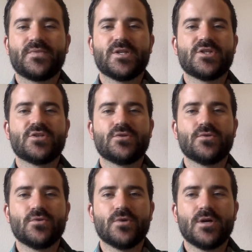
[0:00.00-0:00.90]
Did
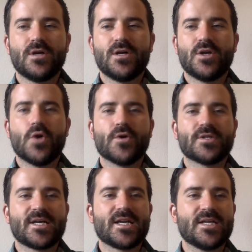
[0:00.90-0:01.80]
you
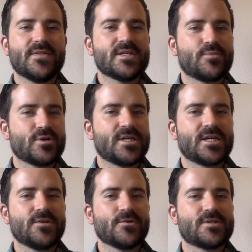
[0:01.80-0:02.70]
notice that in this
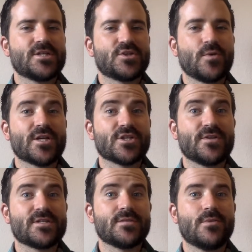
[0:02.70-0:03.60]
particular situation,
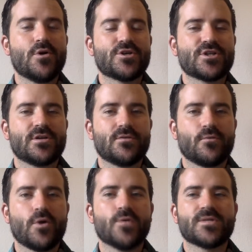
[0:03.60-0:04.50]
this emotion
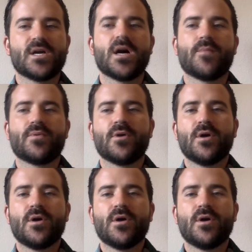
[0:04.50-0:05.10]
rose up?